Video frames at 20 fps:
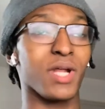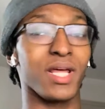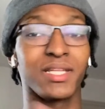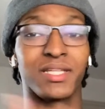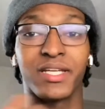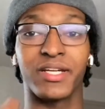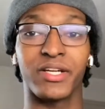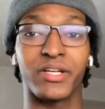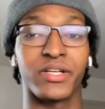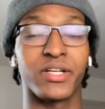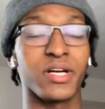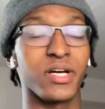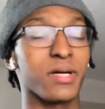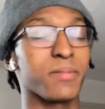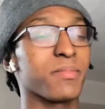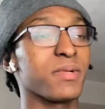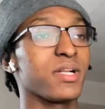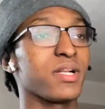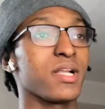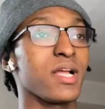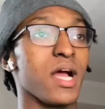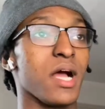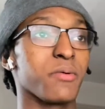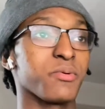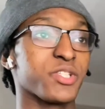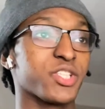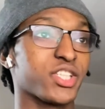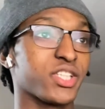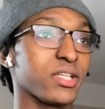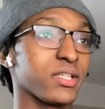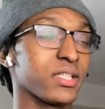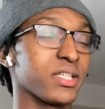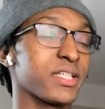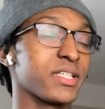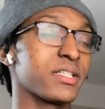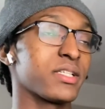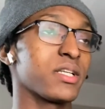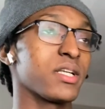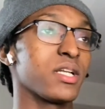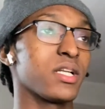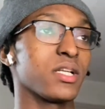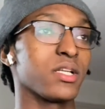I layered up. I was chilling.